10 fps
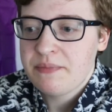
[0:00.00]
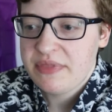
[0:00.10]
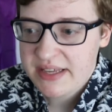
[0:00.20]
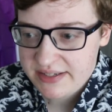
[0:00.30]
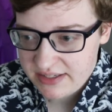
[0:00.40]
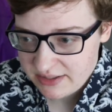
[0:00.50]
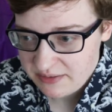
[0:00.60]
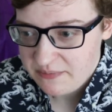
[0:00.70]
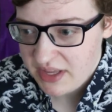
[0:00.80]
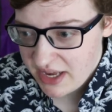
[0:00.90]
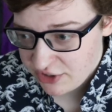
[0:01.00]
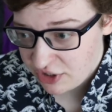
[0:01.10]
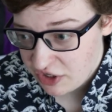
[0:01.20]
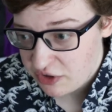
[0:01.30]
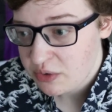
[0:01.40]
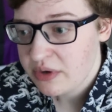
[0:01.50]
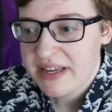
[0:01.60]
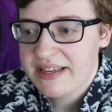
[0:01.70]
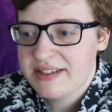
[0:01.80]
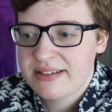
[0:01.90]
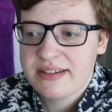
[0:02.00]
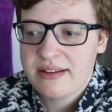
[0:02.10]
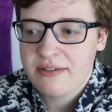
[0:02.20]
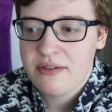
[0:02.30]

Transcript: This issue is